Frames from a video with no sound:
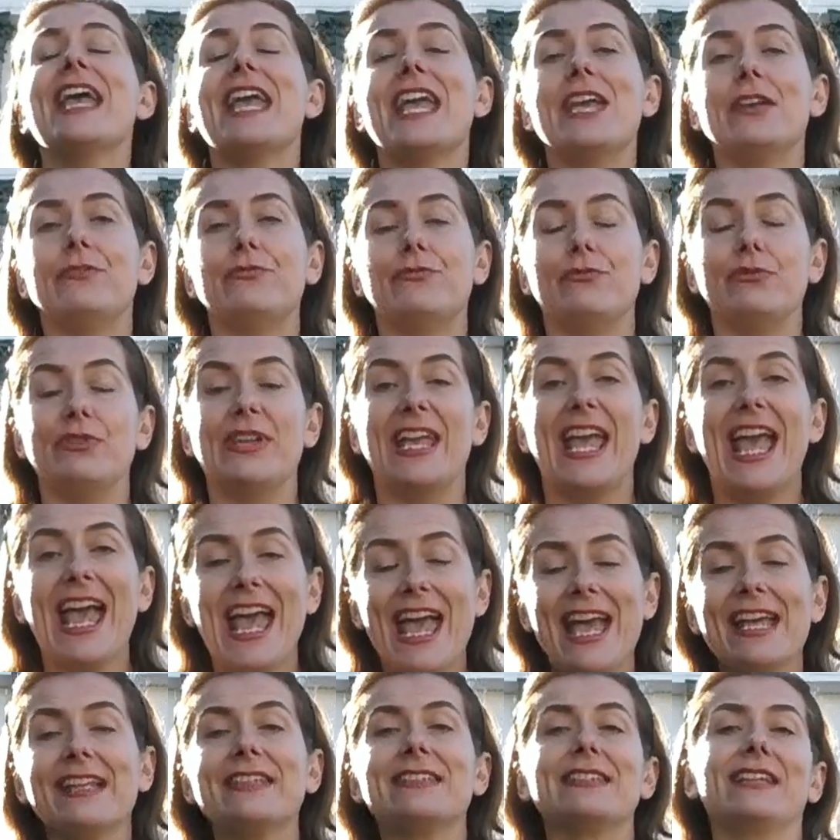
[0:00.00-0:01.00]
If we
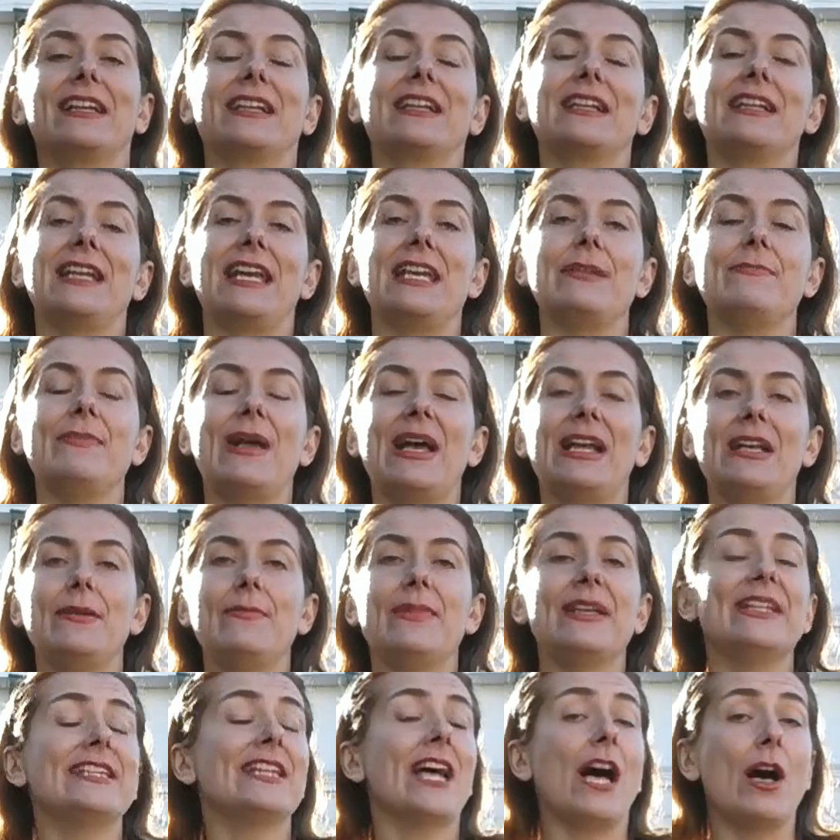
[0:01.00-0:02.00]
add a claim
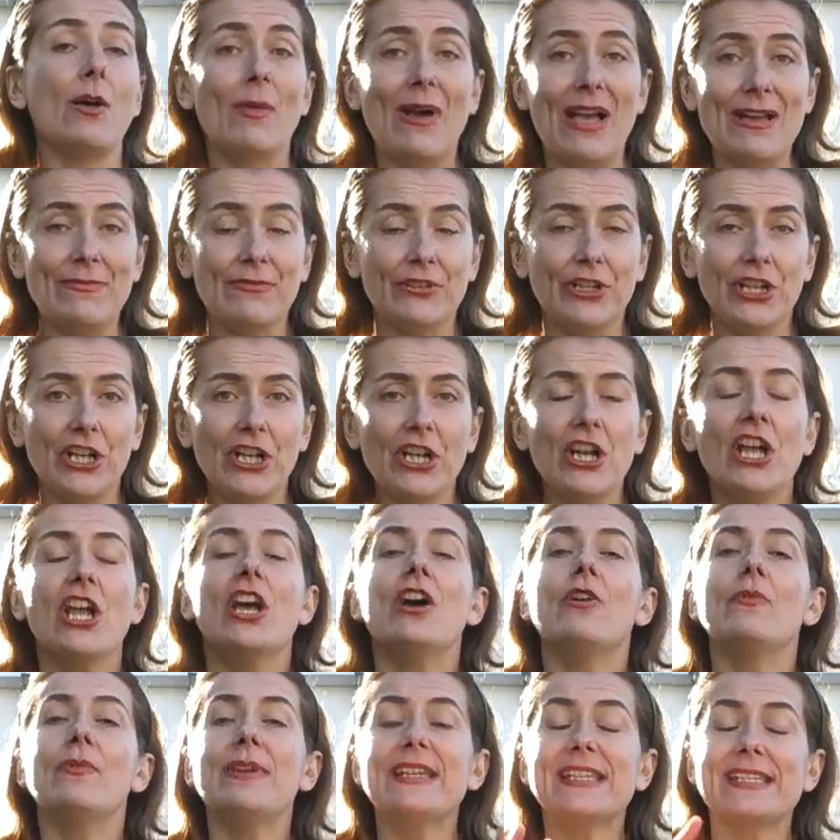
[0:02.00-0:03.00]
element, however,
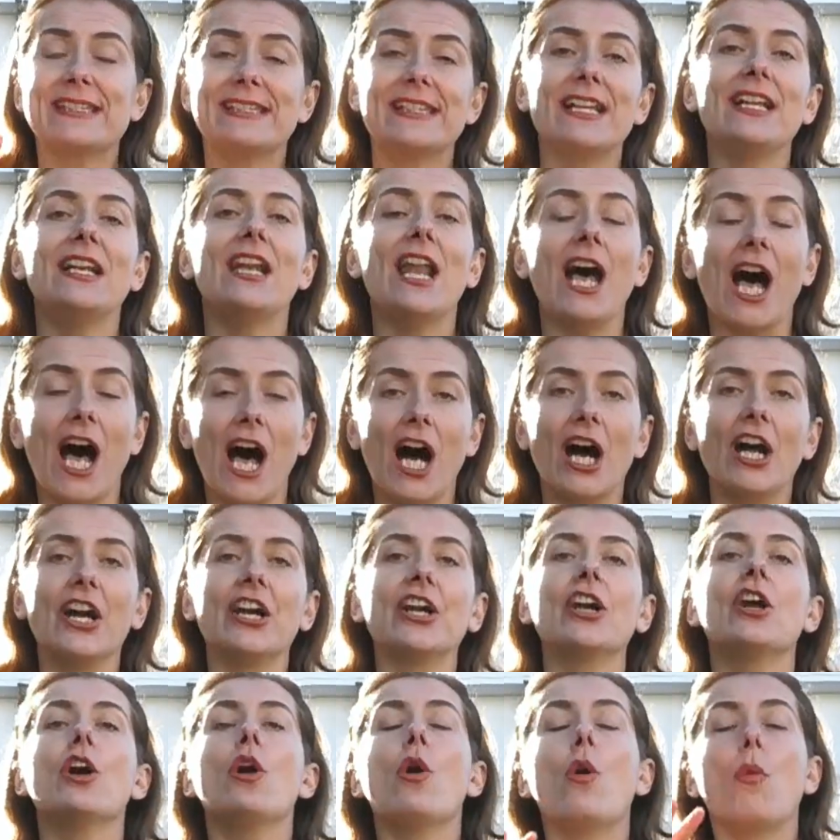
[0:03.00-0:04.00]
we still
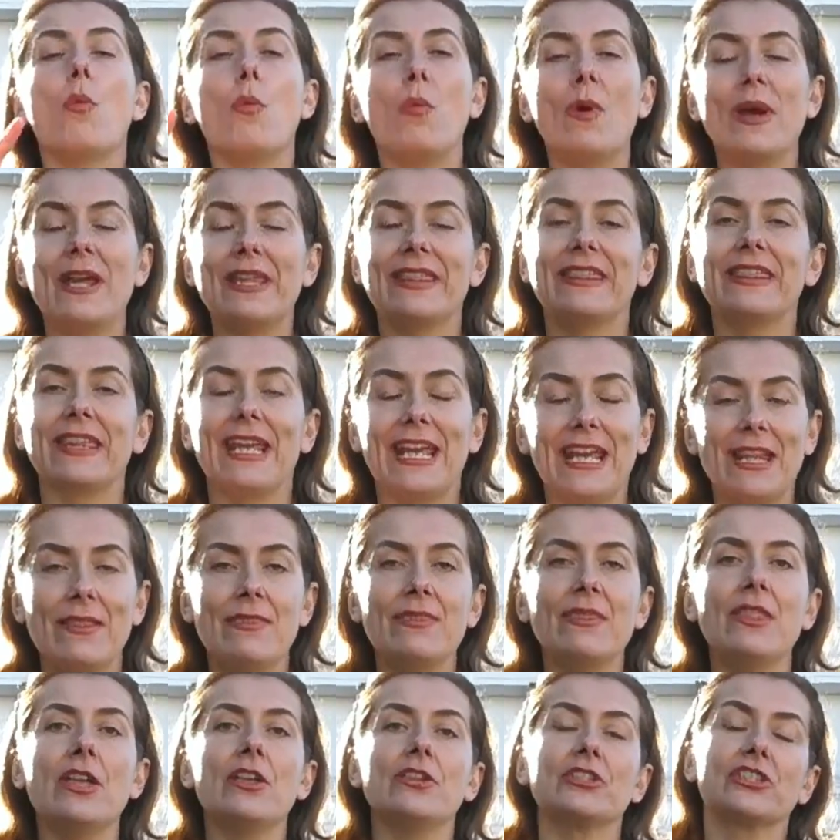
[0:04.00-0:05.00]
are
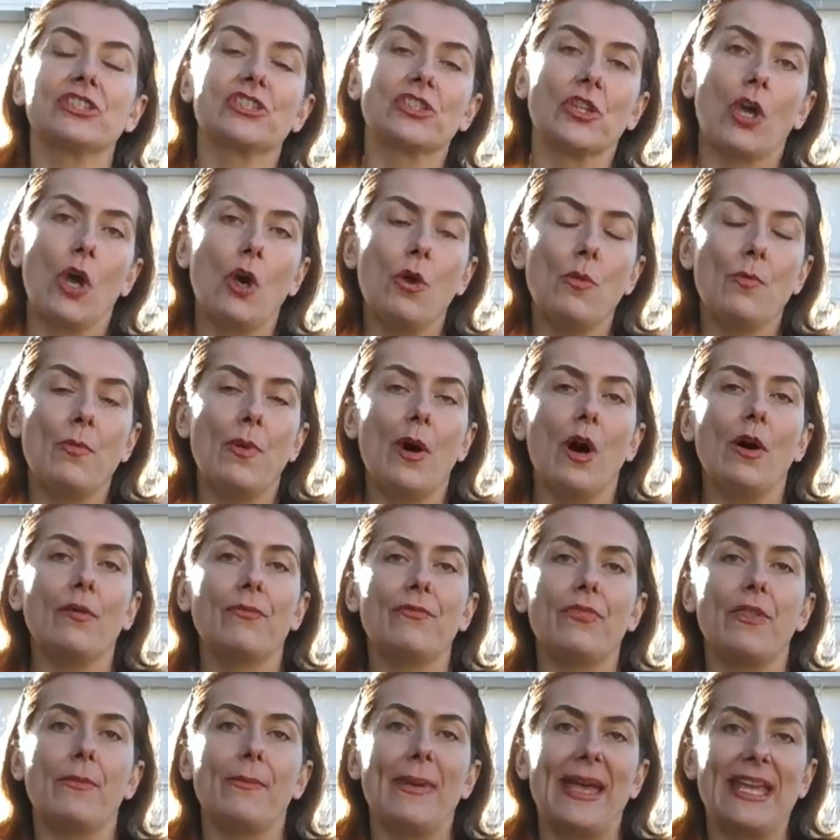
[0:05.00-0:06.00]
within the scope
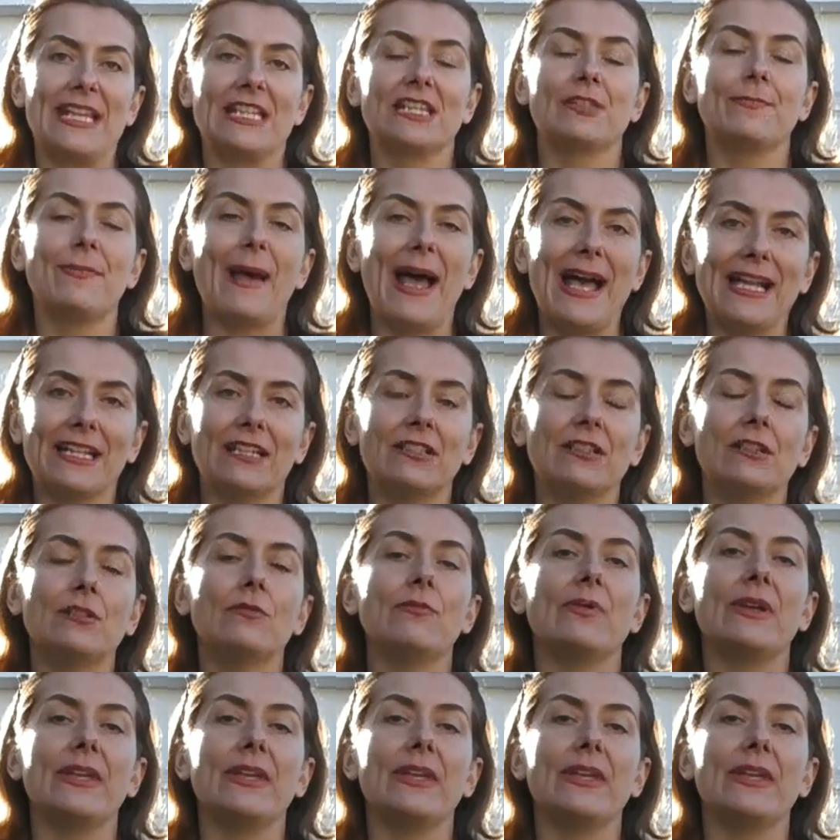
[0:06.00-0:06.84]
of the base patent.